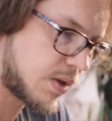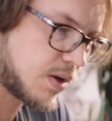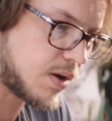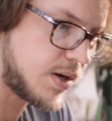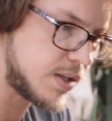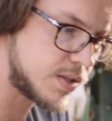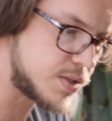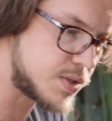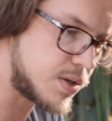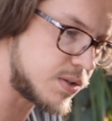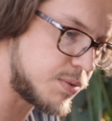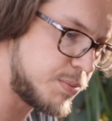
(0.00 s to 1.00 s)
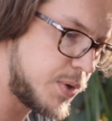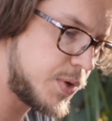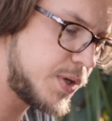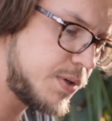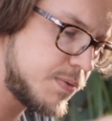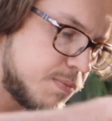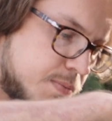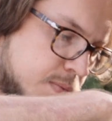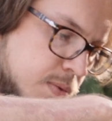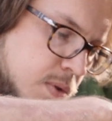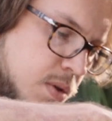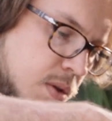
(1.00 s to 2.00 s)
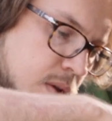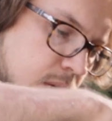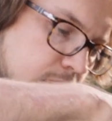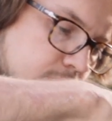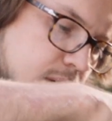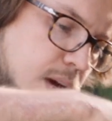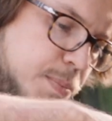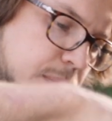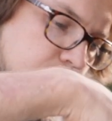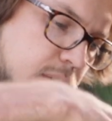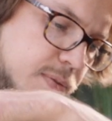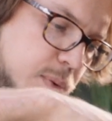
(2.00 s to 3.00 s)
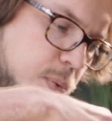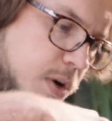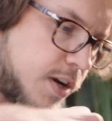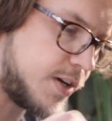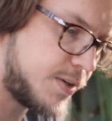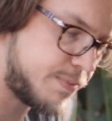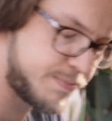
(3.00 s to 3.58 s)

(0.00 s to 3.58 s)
All right, let's start the motor and top it off with water.